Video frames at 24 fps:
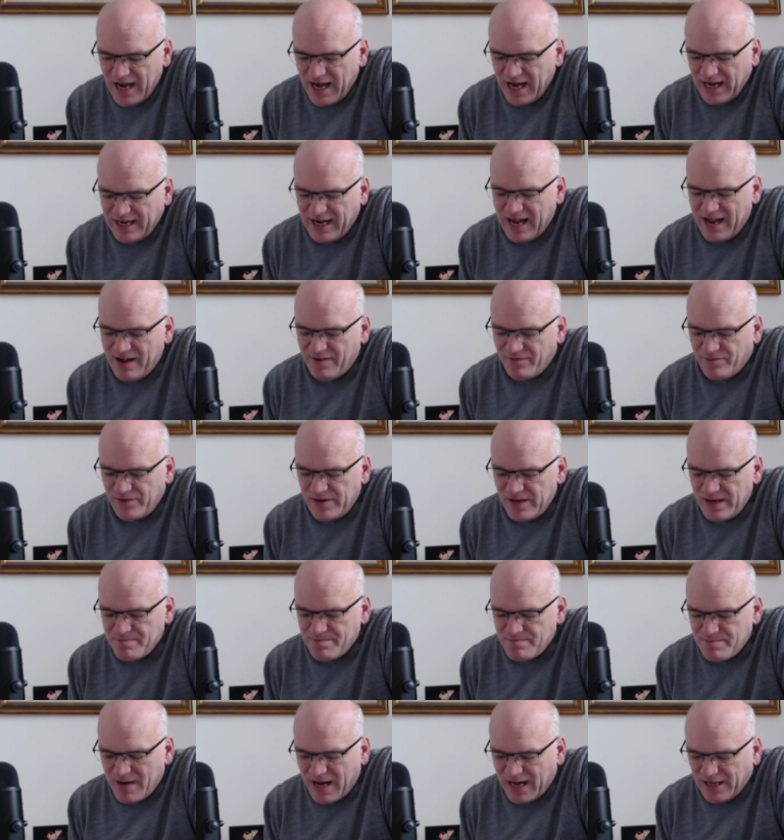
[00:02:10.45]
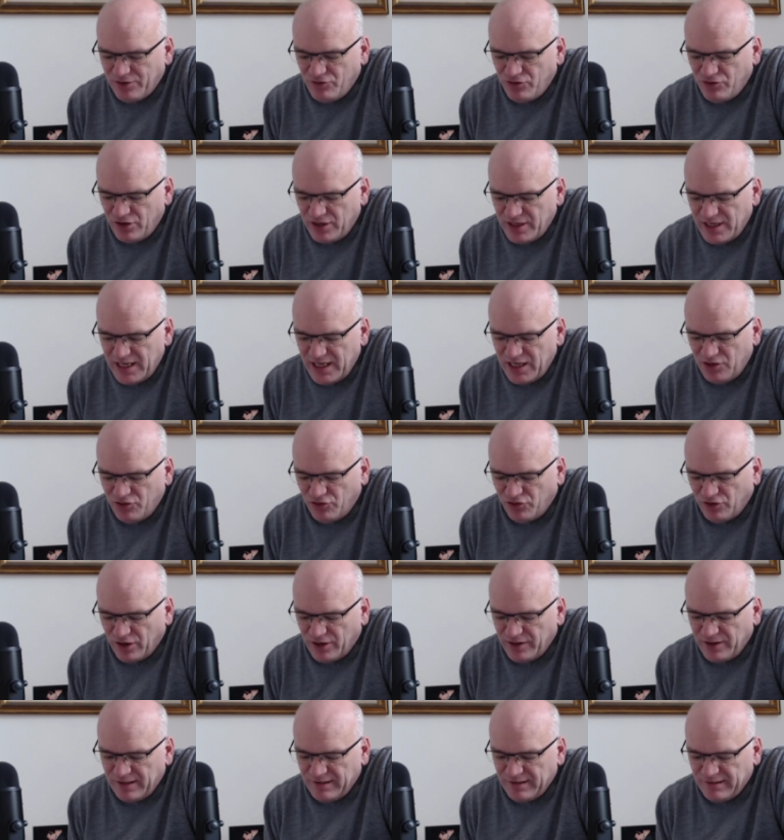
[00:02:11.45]
and every
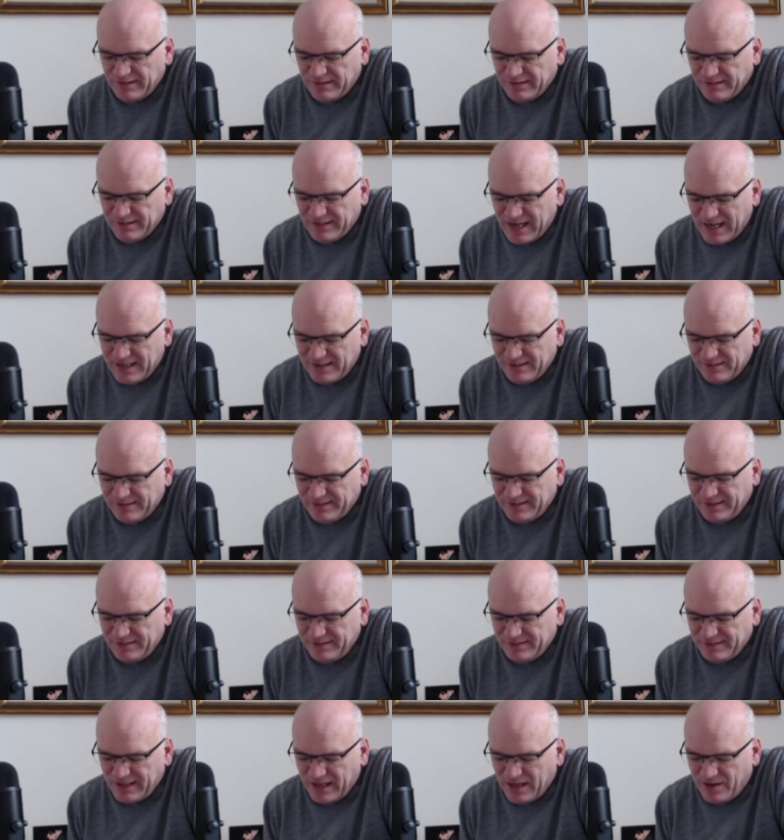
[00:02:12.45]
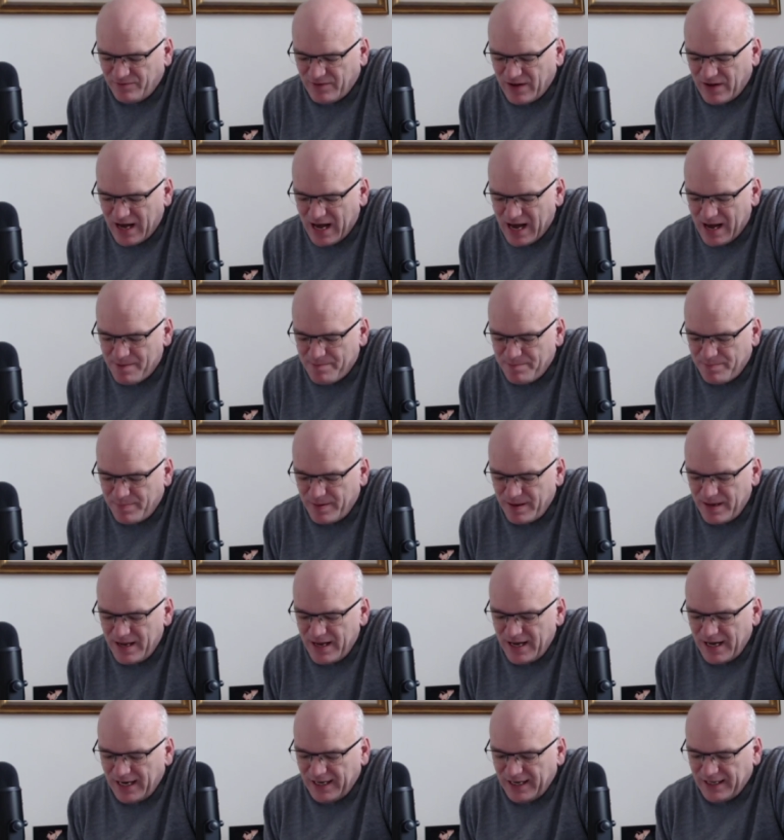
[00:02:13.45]
imagination that sets itself up
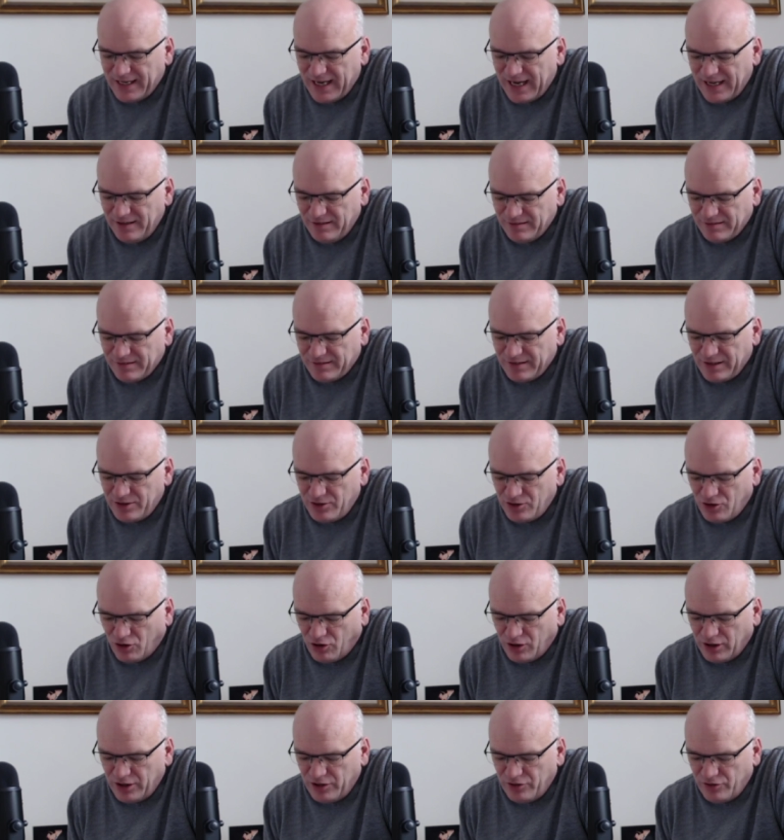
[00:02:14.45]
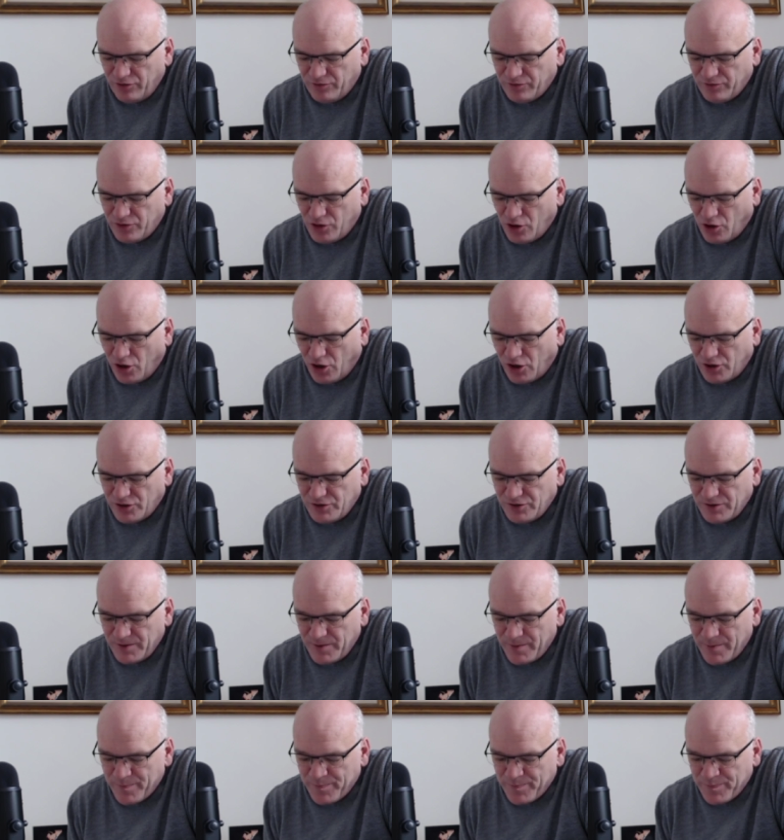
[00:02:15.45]
against the knowledge of God.
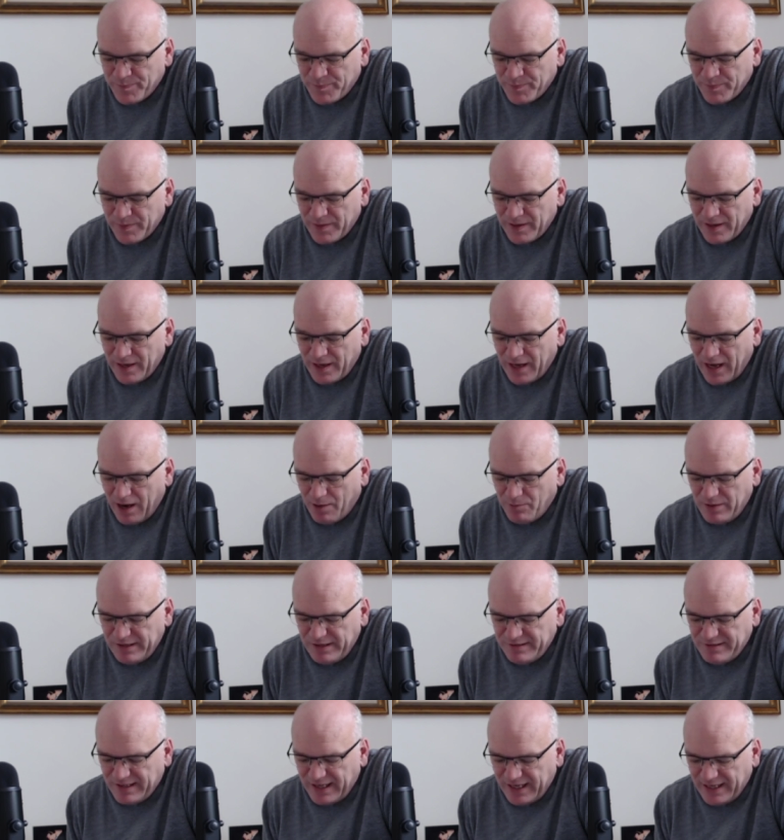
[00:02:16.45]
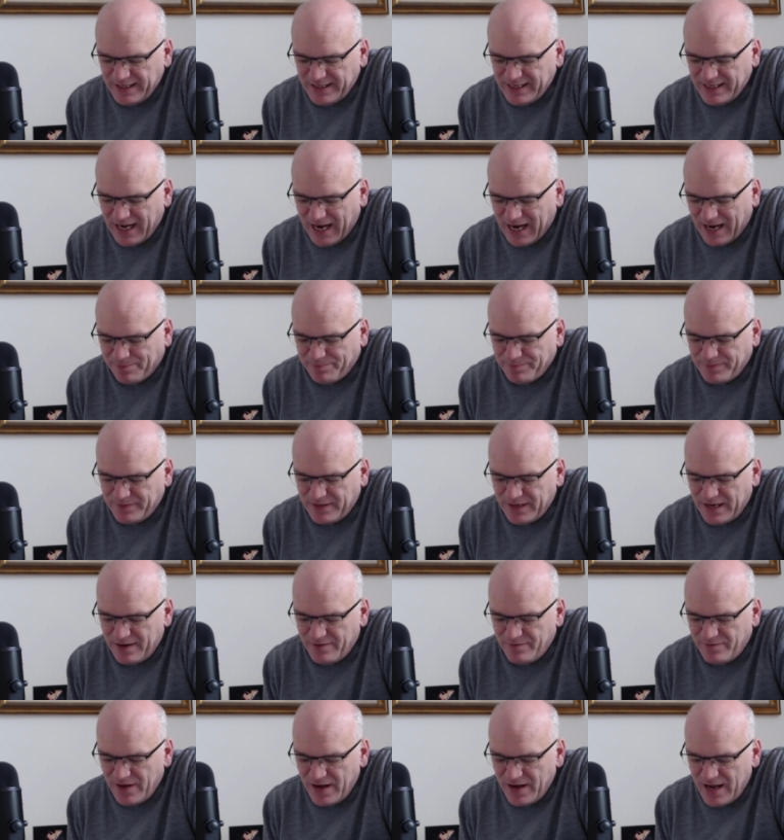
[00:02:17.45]
And we take
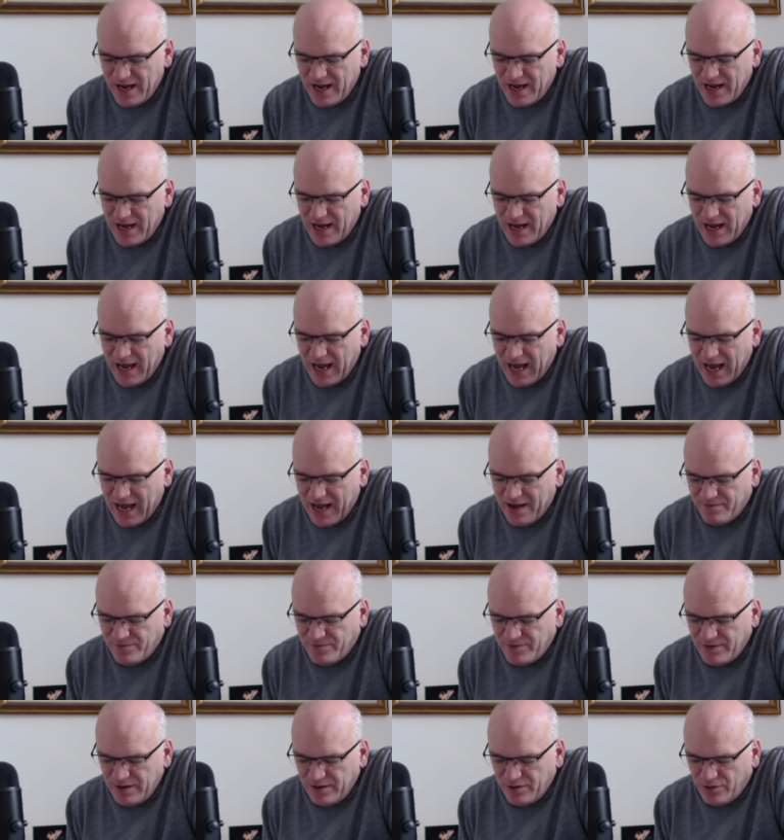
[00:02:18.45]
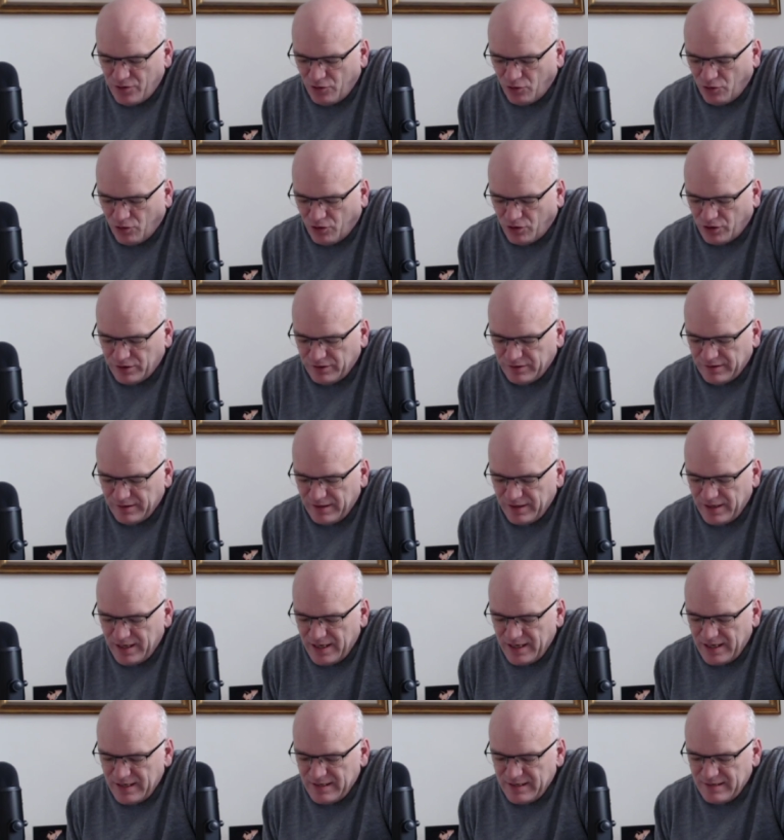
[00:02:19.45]
captive every thought
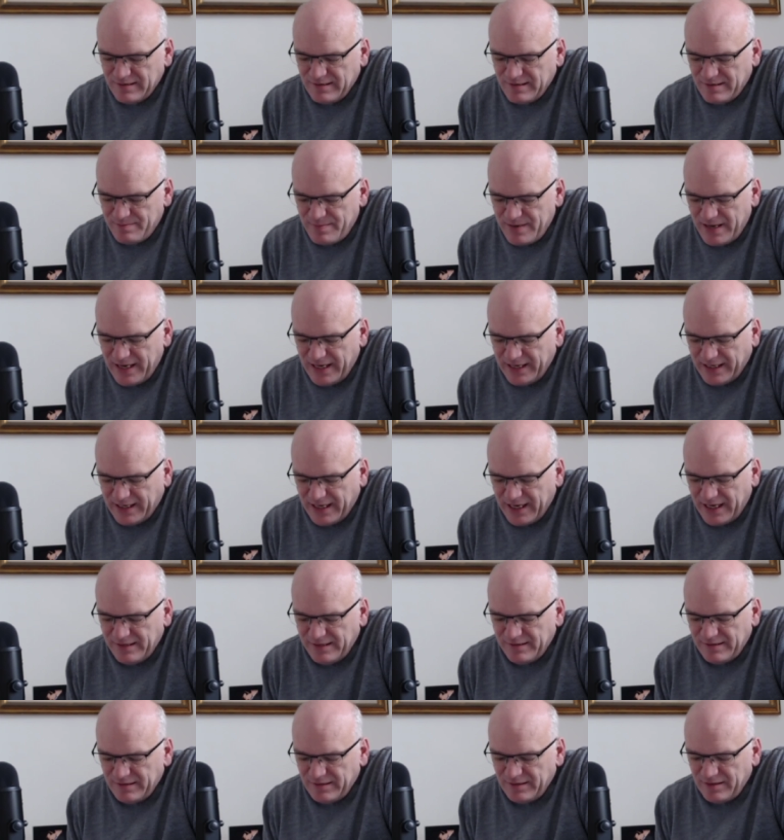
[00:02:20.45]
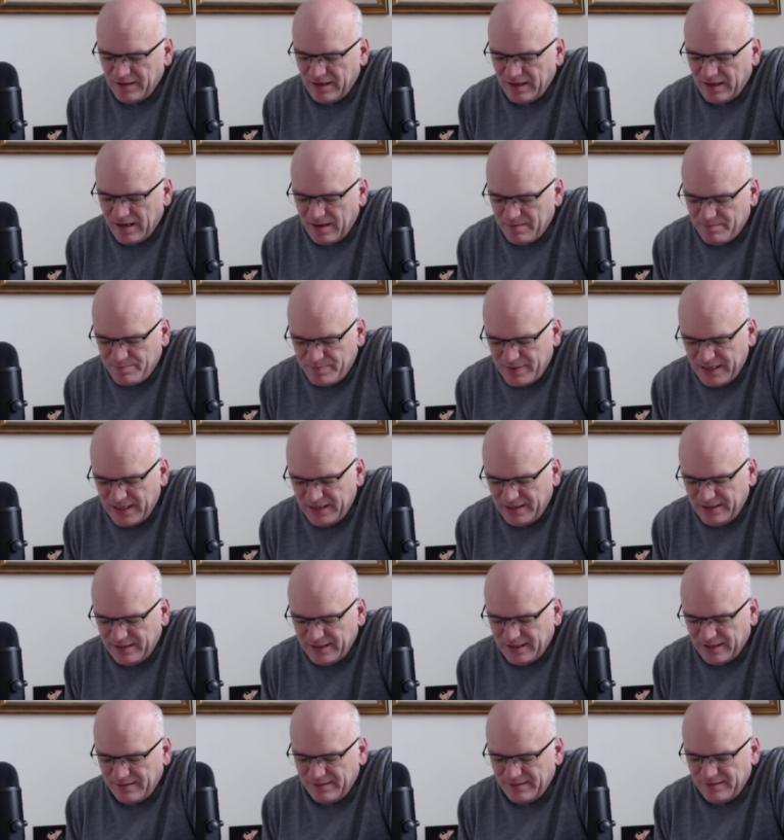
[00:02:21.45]
to make it
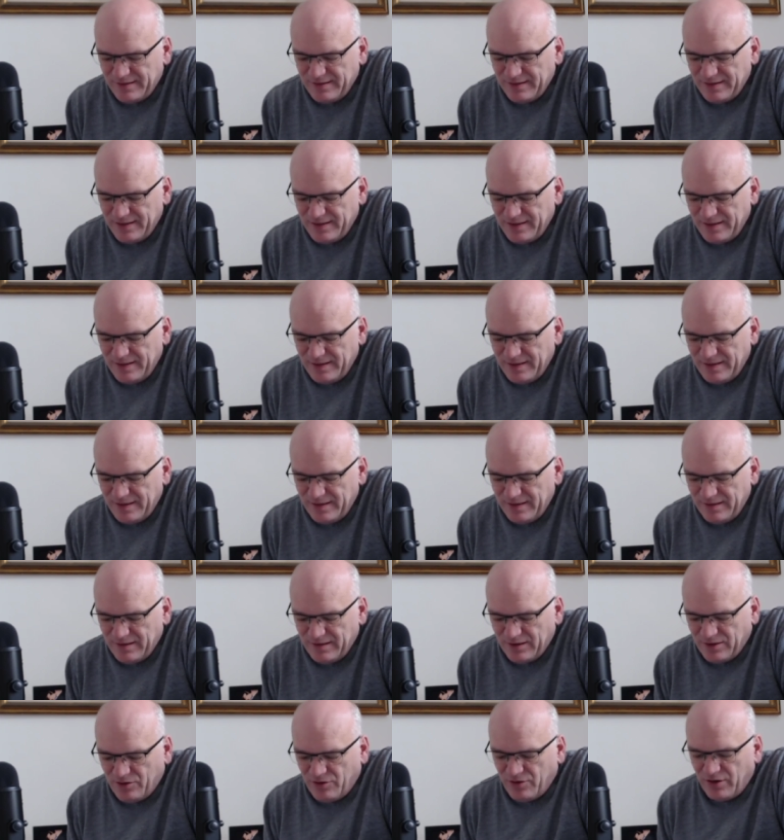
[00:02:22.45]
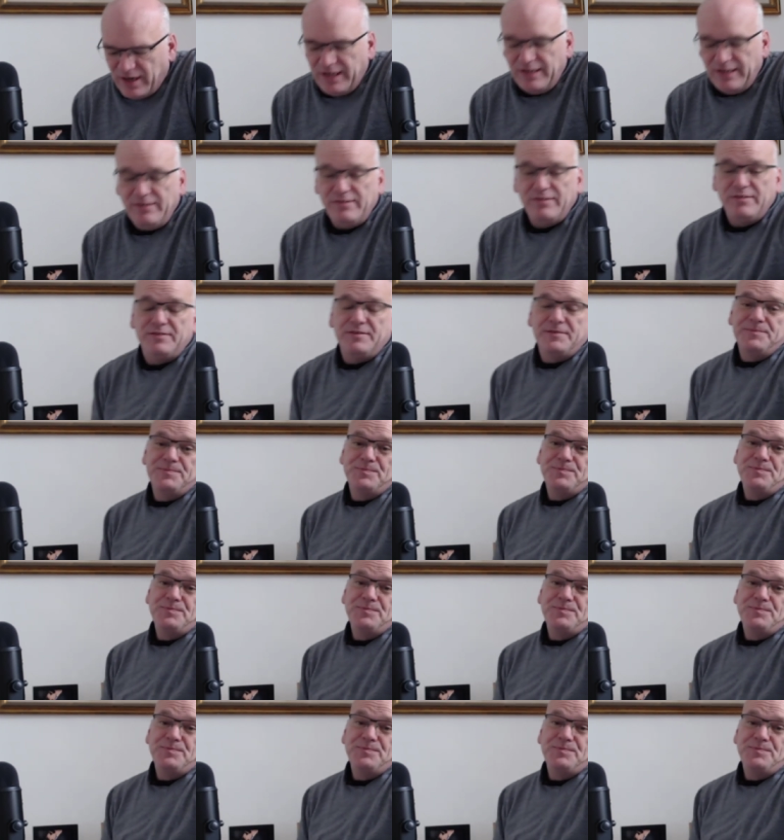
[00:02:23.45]
obedient to Christ.